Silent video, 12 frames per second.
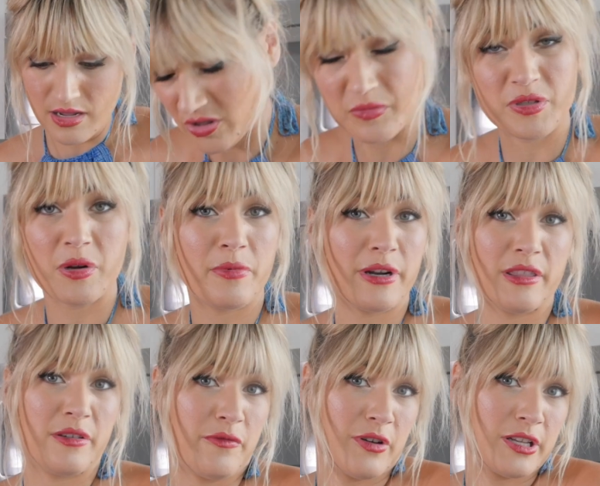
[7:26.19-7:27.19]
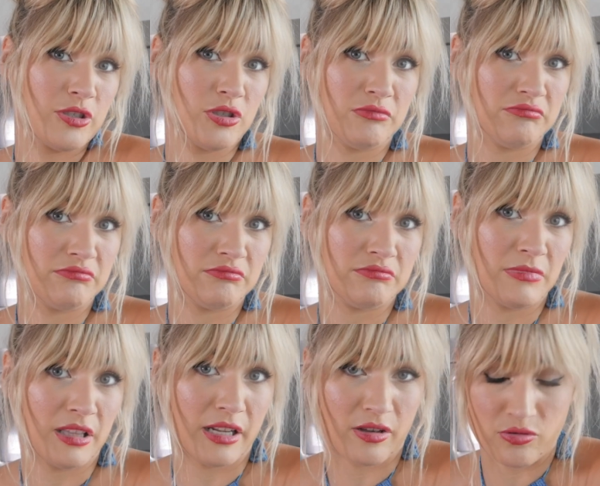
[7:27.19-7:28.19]
So I'm just gonna put it in the fridge and
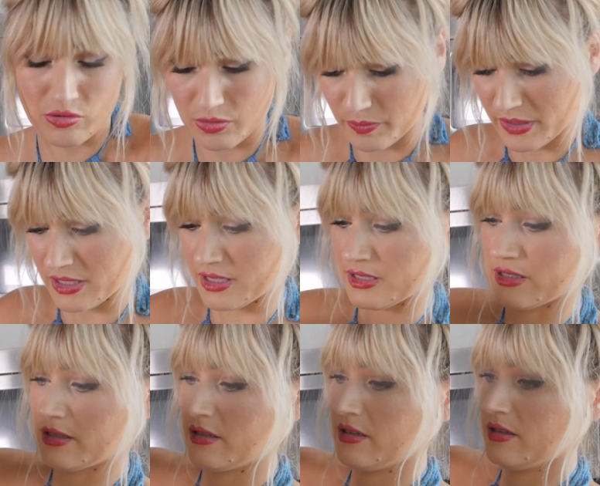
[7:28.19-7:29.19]
let it cool because